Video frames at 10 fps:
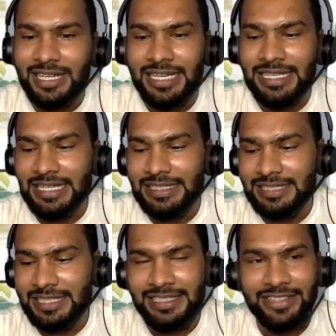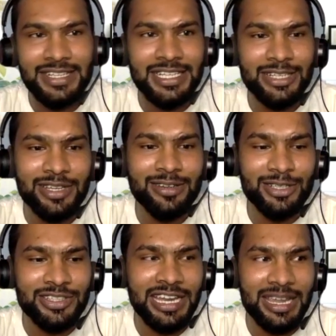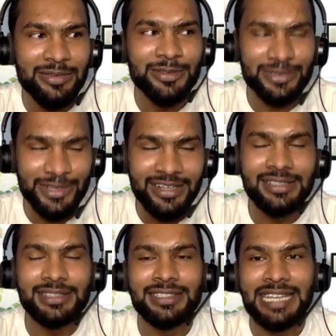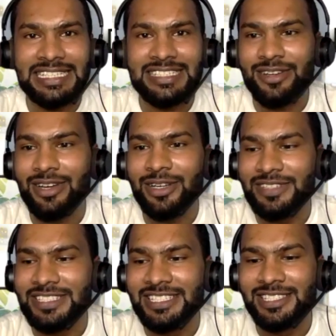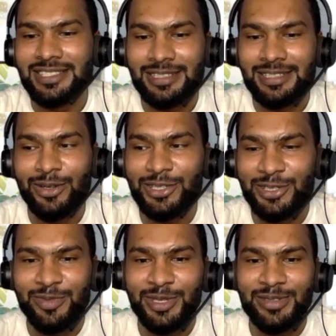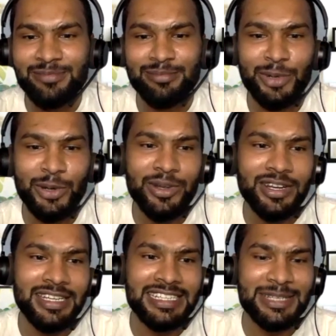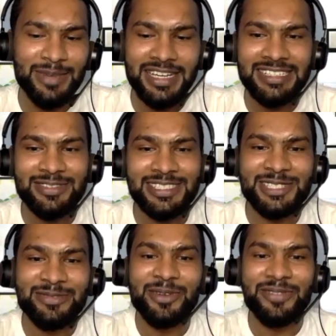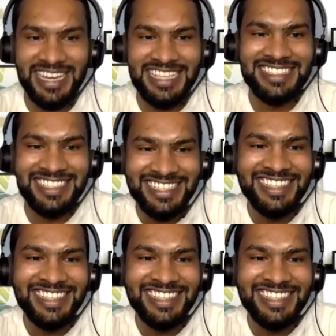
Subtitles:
I think definitely we are going to have you for the next talk, which is going to be more in demand, which is for freelancing.